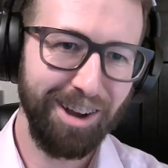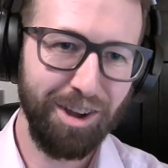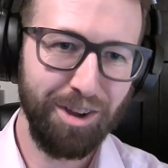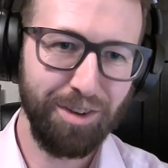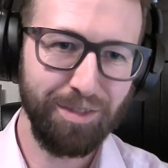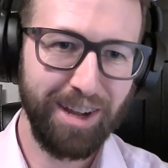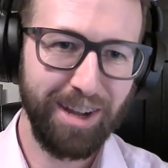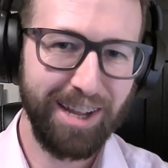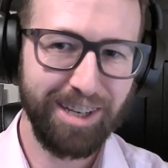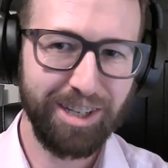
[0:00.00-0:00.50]

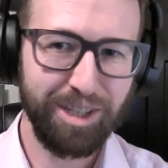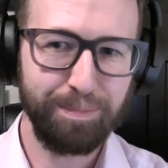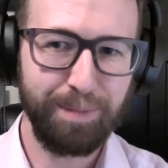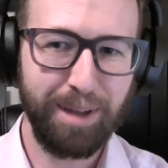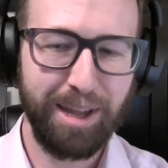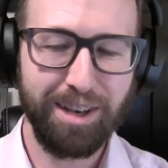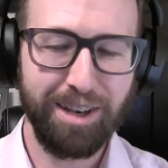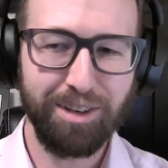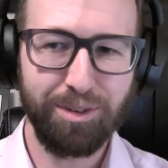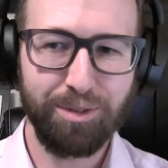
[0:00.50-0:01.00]
overhead
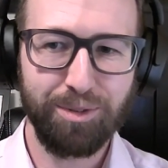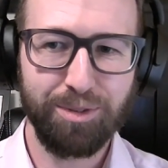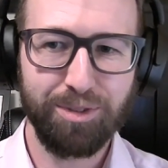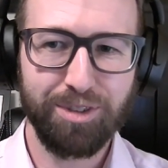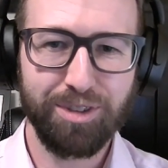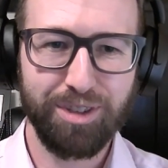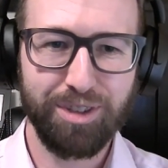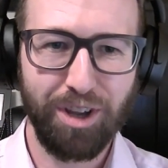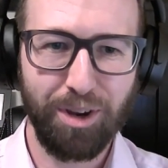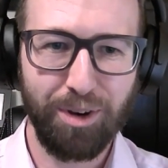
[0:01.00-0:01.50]
spend.
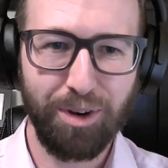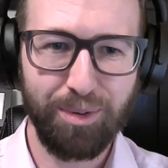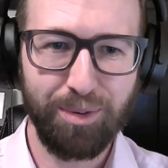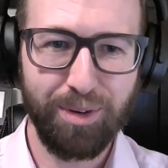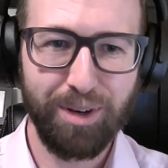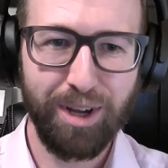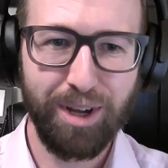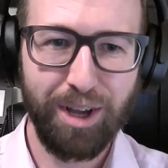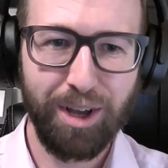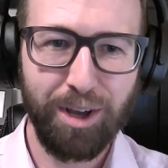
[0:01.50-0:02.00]
So
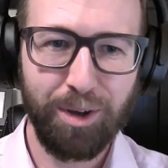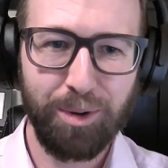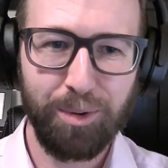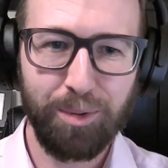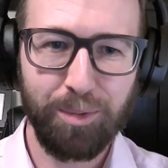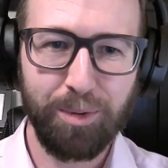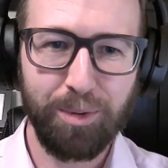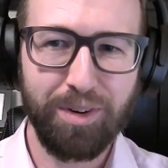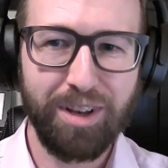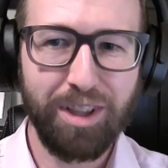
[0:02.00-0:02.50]

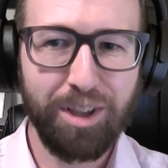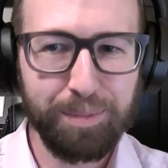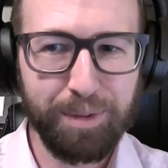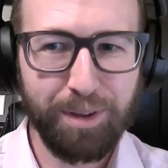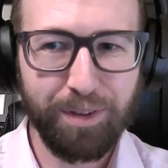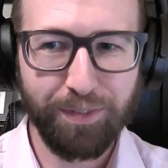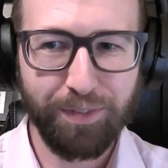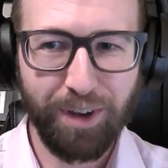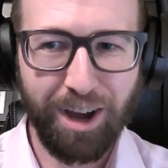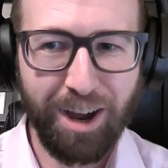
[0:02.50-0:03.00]
we're a little
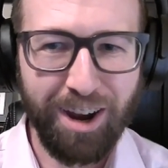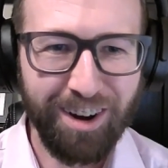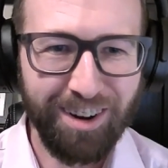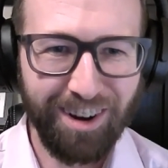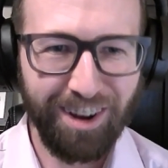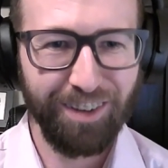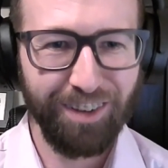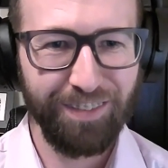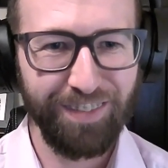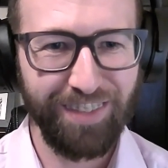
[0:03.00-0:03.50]
bit far
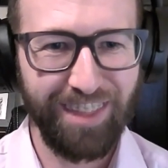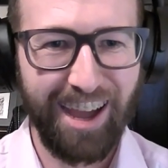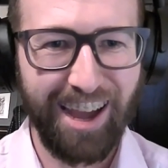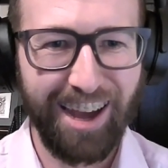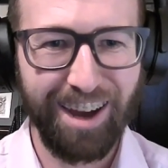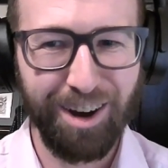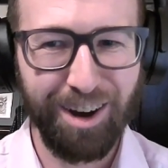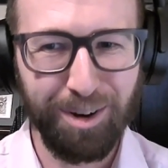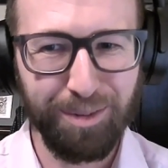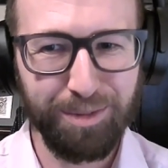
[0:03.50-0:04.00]
off
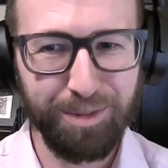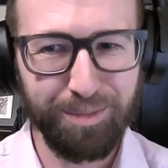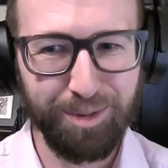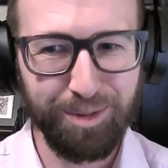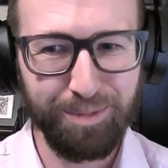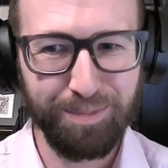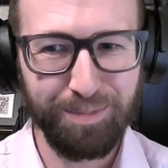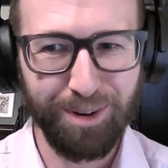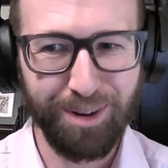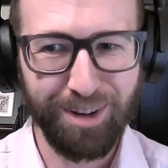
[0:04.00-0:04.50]
that
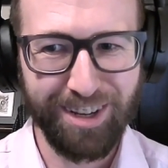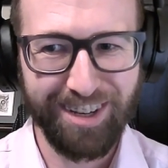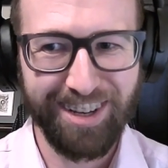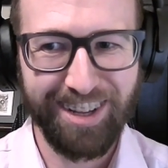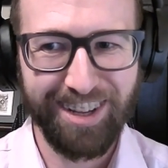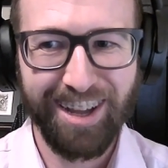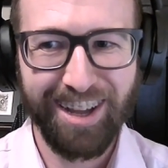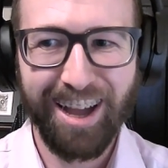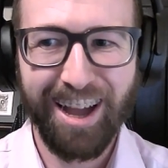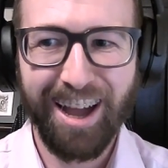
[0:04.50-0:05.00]
optimal
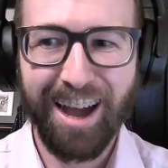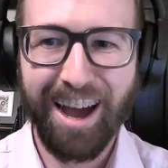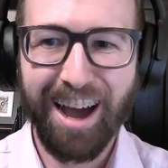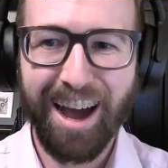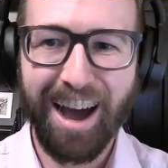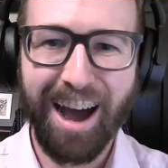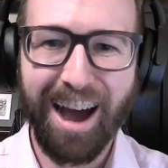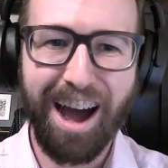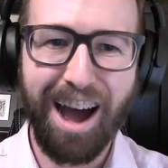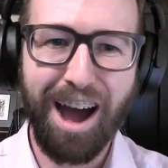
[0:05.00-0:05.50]
point.
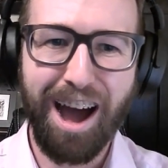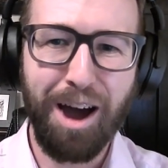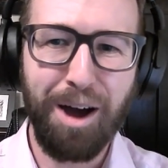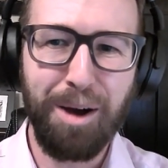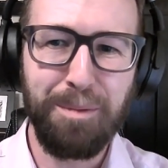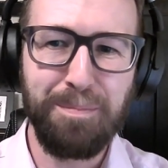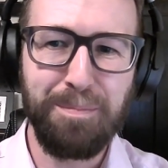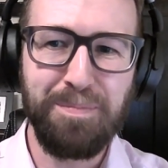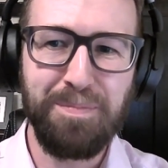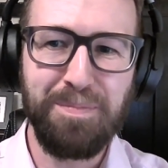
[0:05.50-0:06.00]

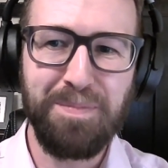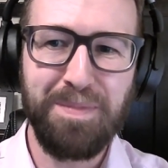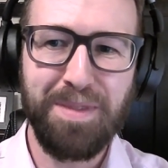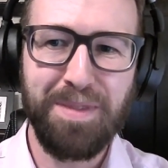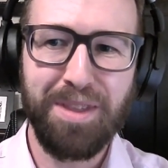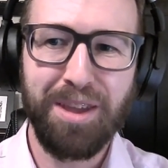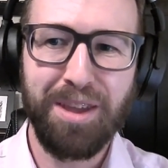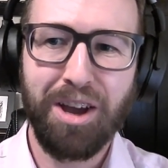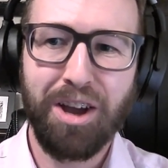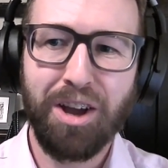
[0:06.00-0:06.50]
Um,
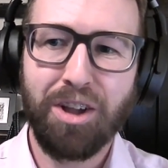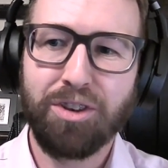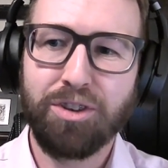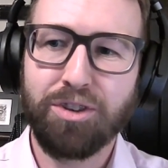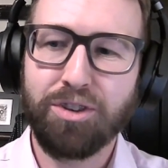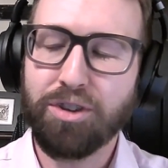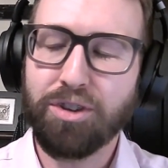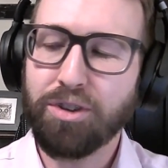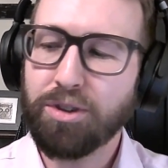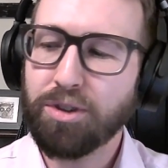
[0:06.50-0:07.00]

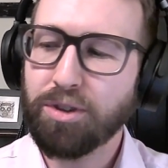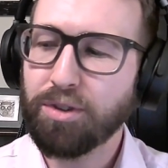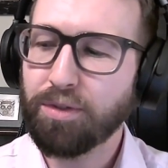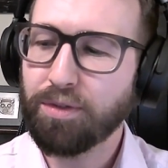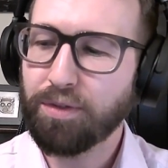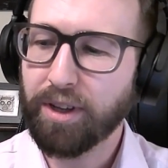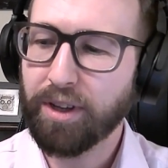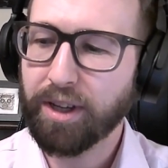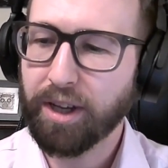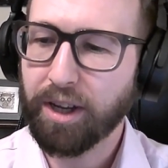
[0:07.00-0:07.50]
do you
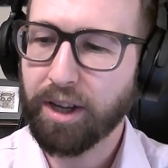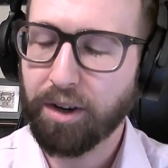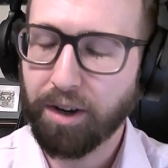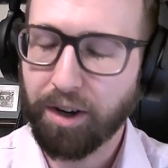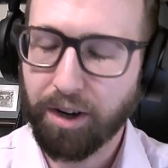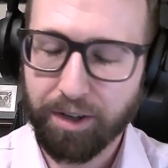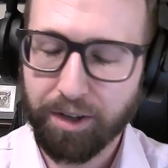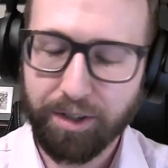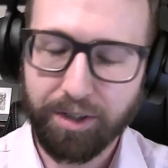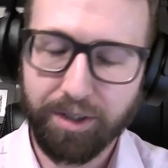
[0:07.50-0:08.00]
think, and
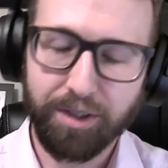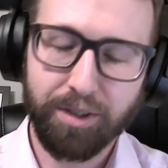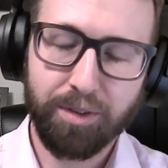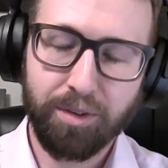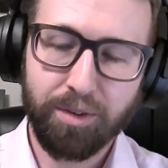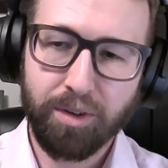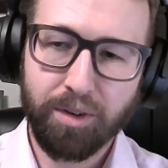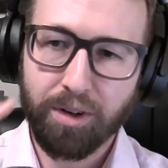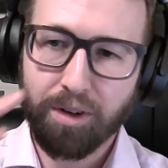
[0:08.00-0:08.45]
I